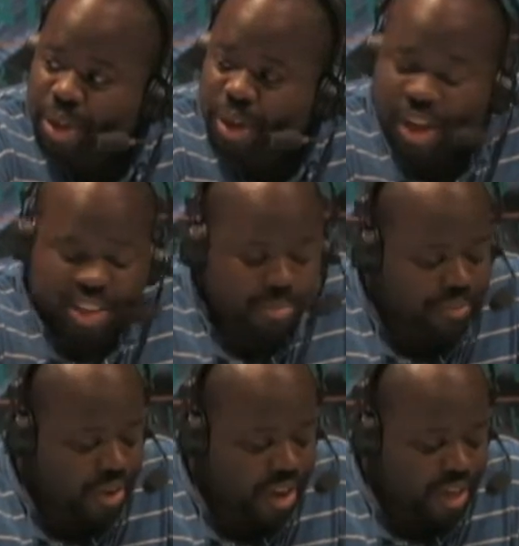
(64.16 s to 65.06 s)
been an awesome
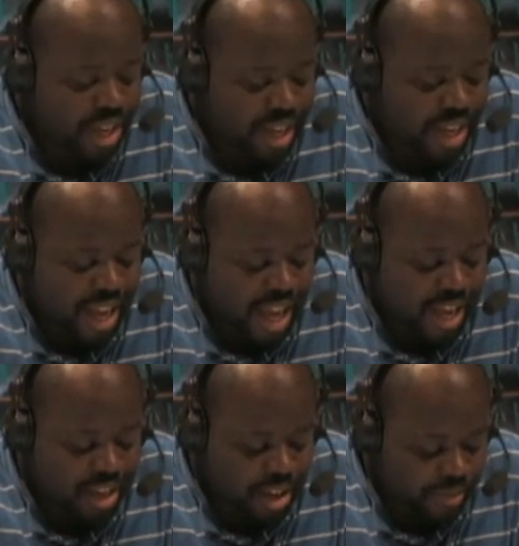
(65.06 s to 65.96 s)
friend, and
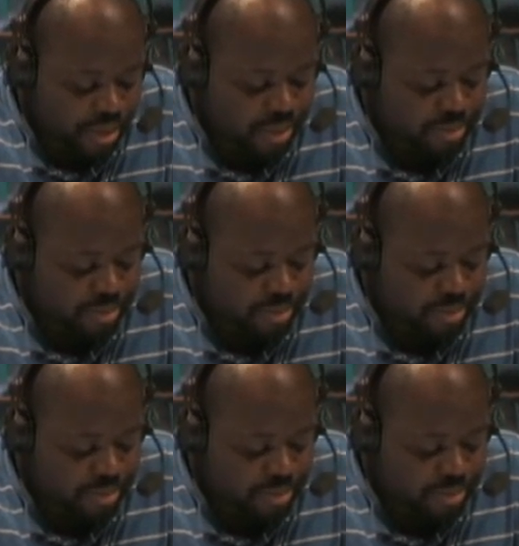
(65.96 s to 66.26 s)
I love you.